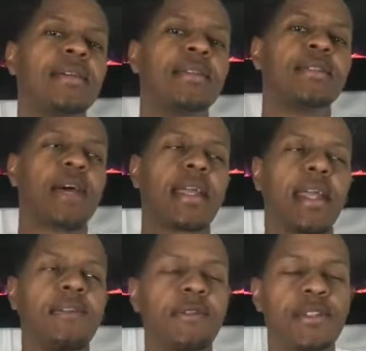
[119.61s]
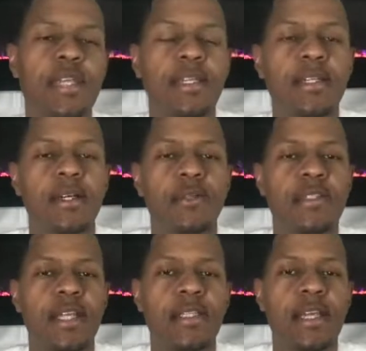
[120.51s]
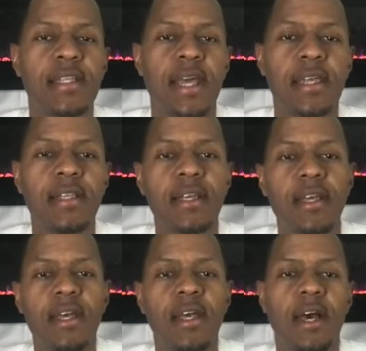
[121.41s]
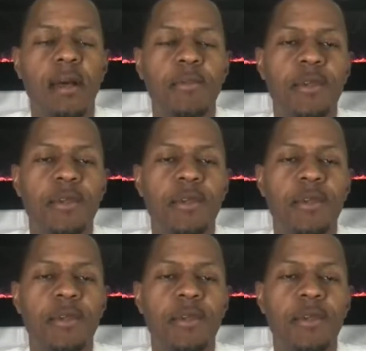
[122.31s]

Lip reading: So I gave you 10 of those Sunday night. You